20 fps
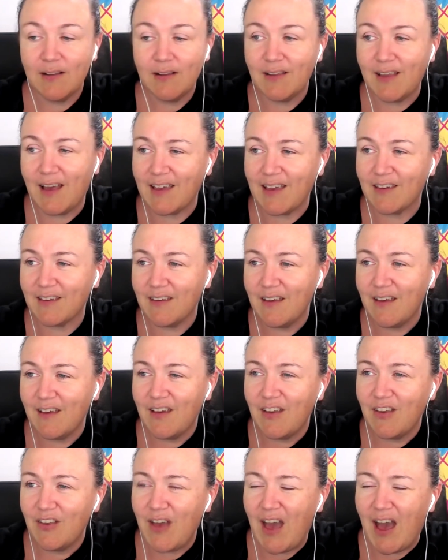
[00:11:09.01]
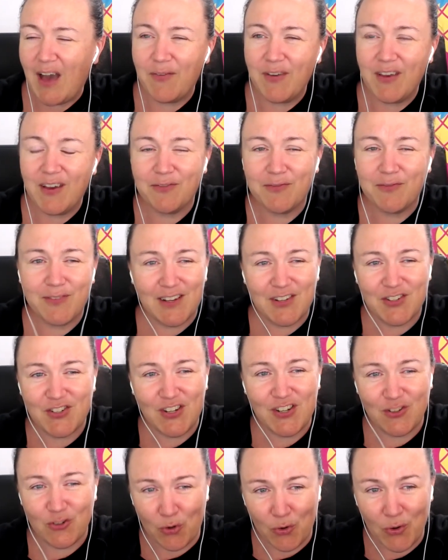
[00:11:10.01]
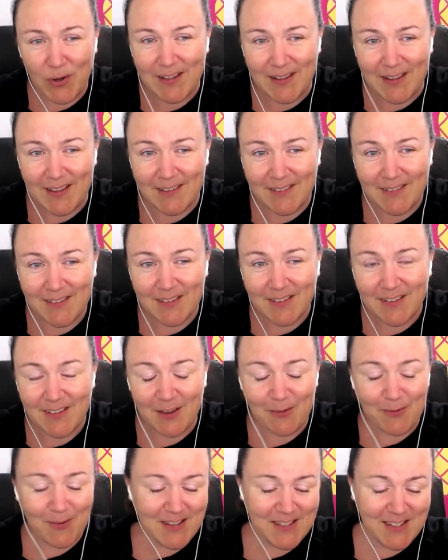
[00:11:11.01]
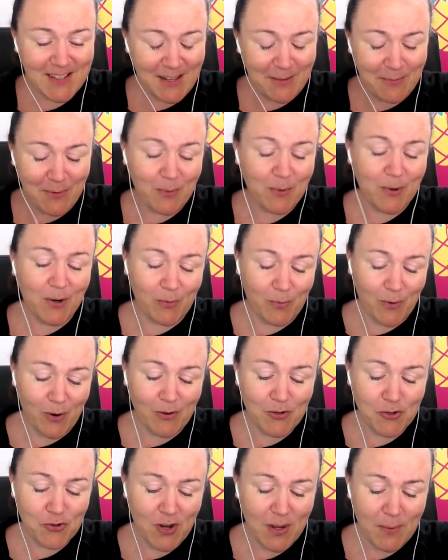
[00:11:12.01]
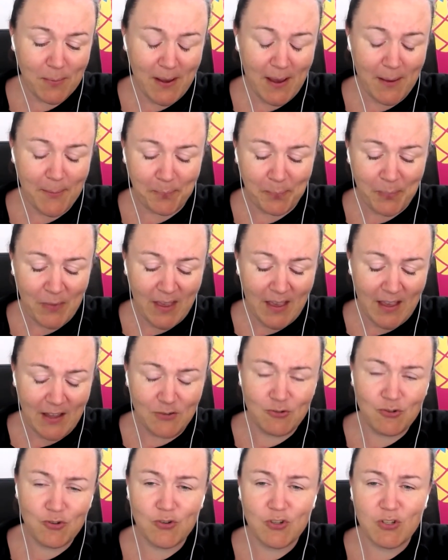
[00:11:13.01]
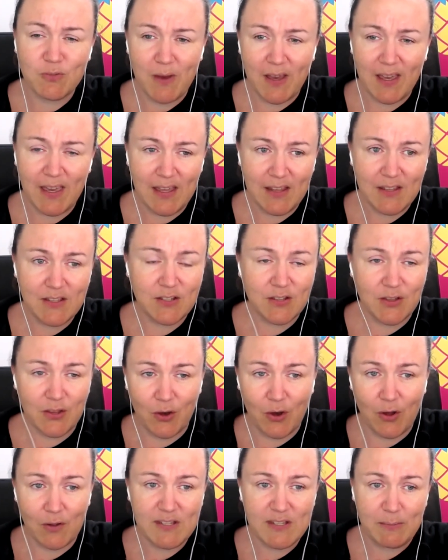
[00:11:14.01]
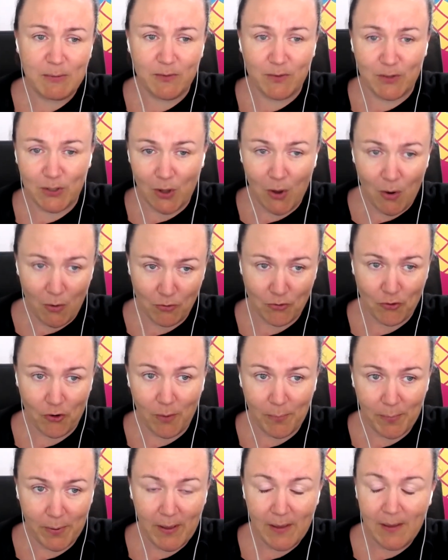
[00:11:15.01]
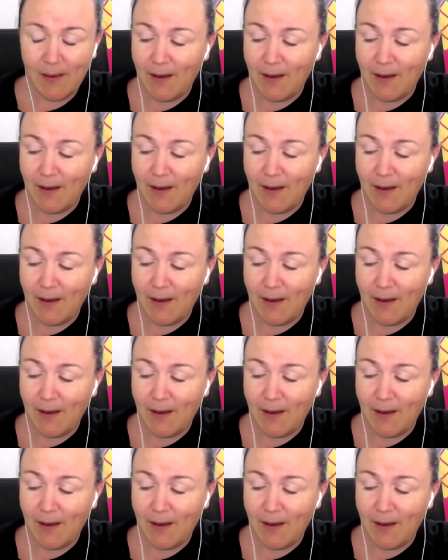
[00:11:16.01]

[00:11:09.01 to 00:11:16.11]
Like you're having a flushing toilet. Like recently we went on a road trip and introduced my kids to the concept of a long drop.